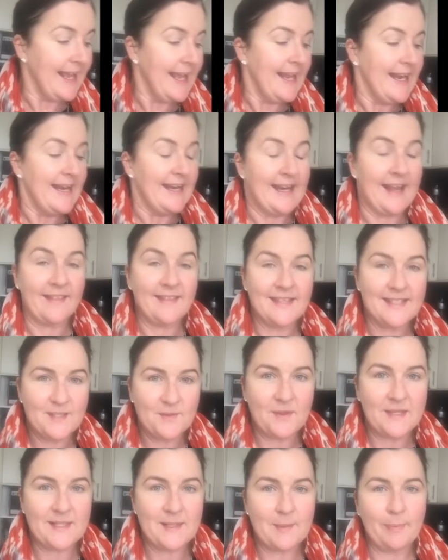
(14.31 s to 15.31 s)
Now this
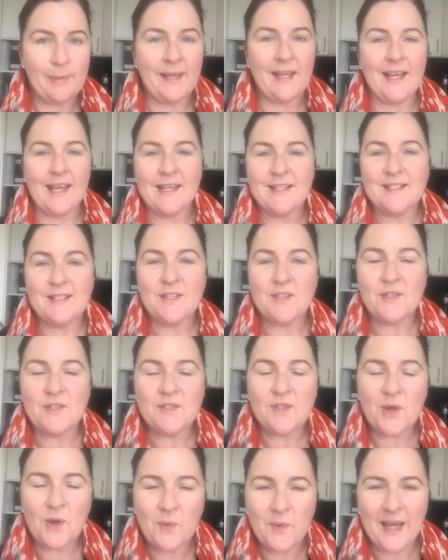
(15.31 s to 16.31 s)
recipe is
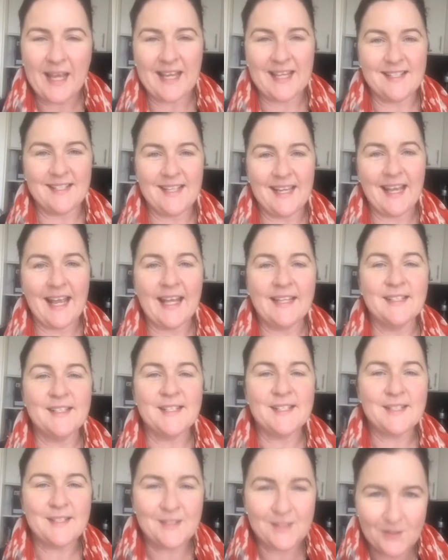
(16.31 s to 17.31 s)
so easy and
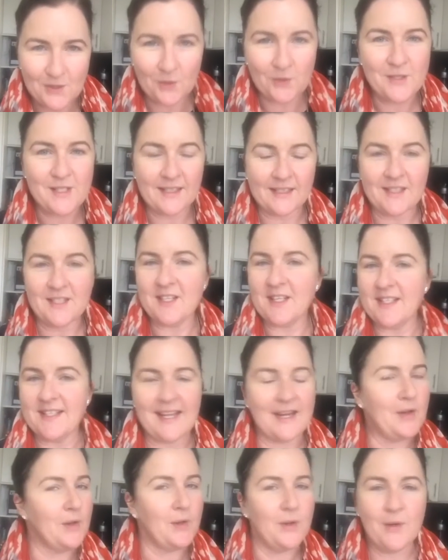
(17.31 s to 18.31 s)
so delicious, and
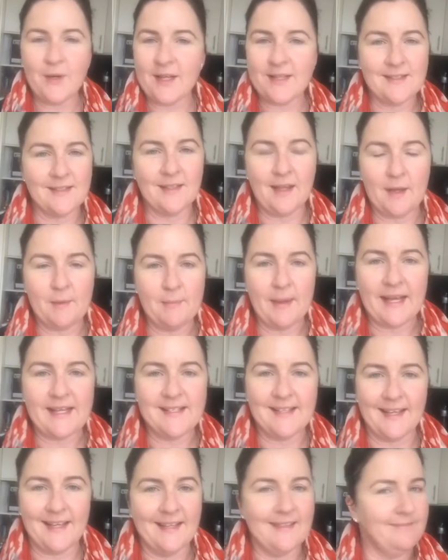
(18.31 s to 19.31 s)
who doesn't like
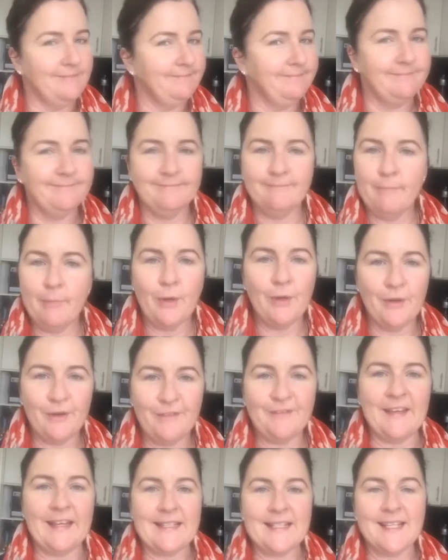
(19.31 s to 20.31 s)
Mexican?
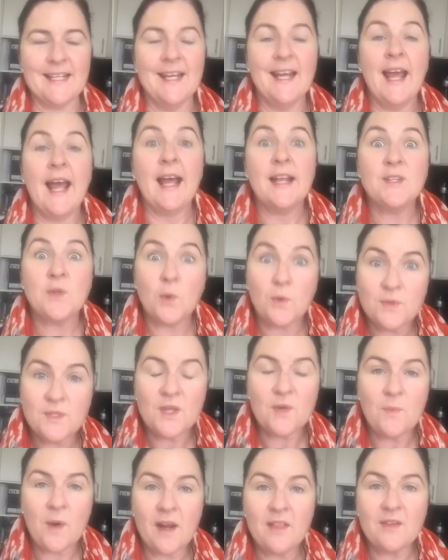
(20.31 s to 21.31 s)
Perfect. It's also
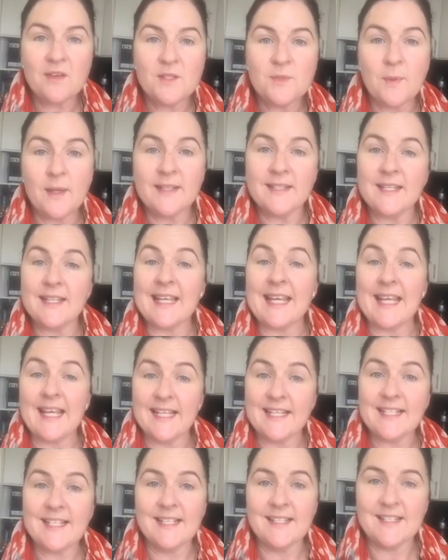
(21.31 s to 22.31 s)
one of those ones that the kids
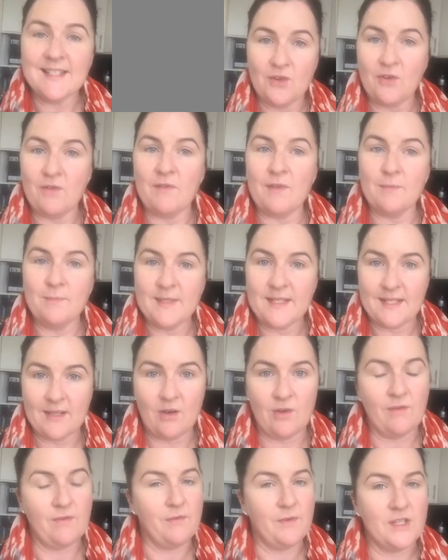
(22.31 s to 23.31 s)
can serve
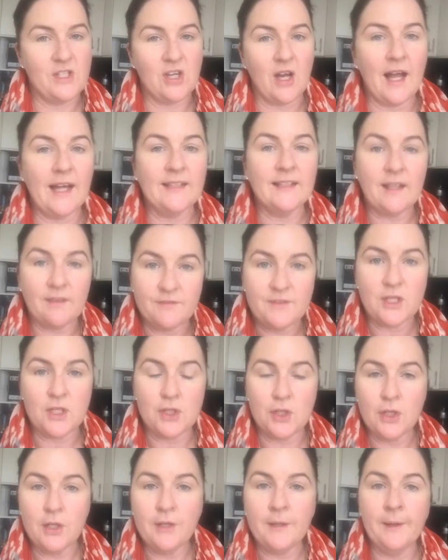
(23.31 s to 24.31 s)
themselves, which I love to
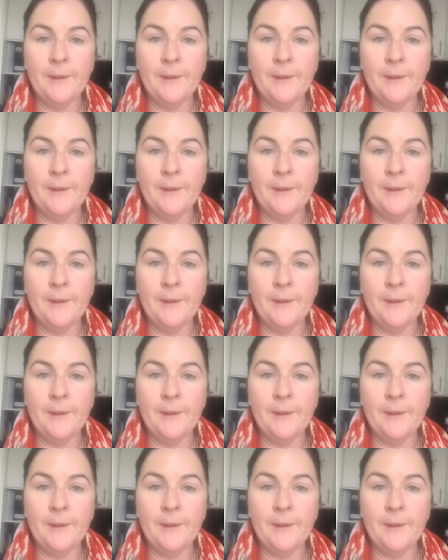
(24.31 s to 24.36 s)
do.